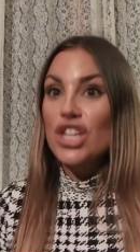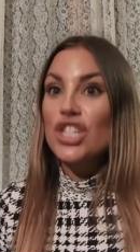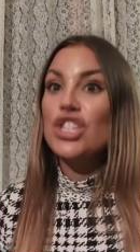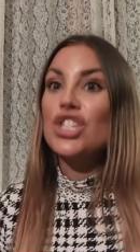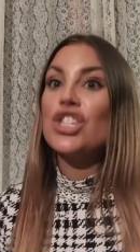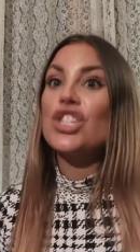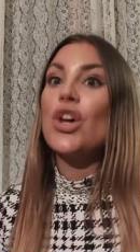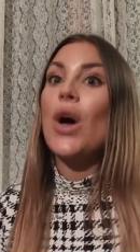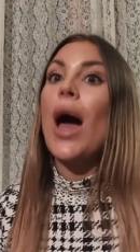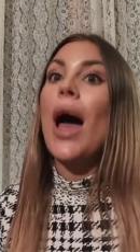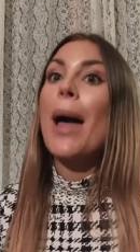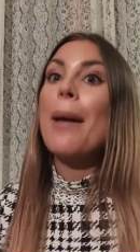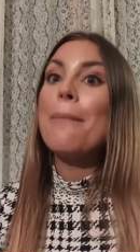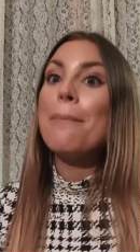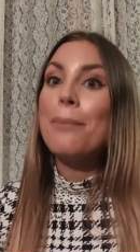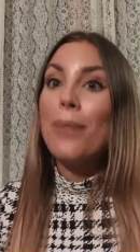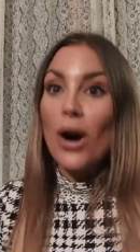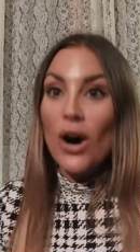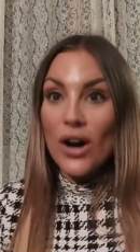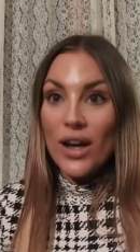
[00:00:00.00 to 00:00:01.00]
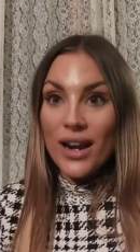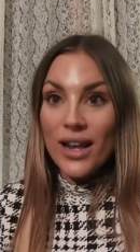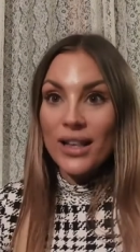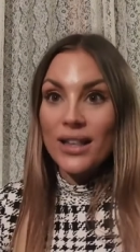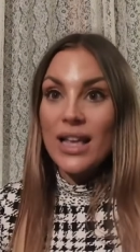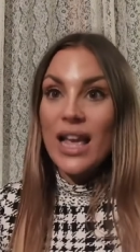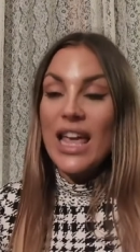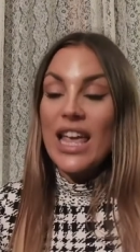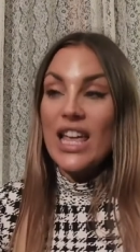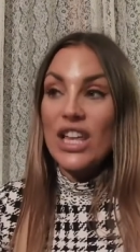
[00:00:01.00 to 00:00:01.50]
So I bought
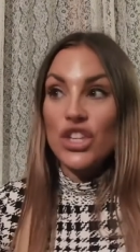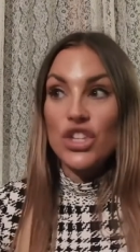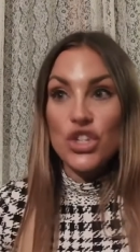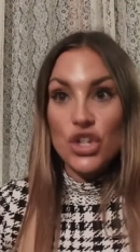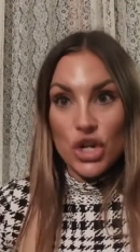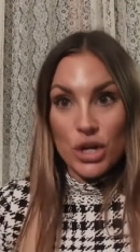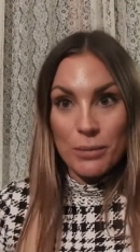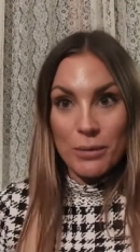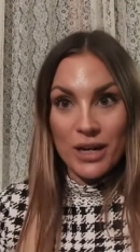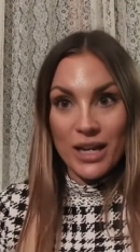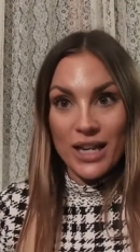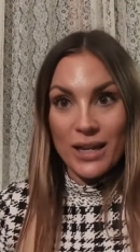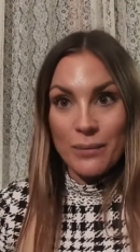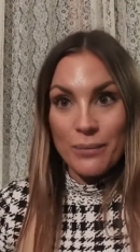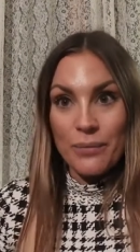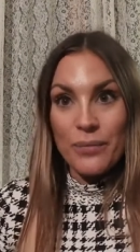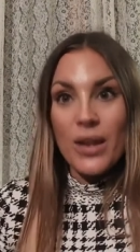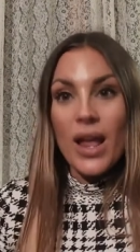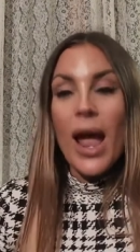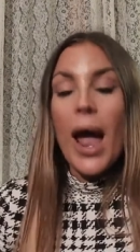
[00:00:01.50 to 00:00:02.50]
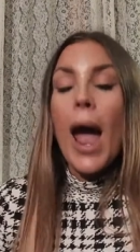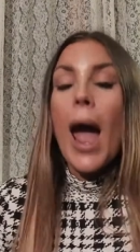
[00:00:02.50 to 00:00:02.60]
it in Germany,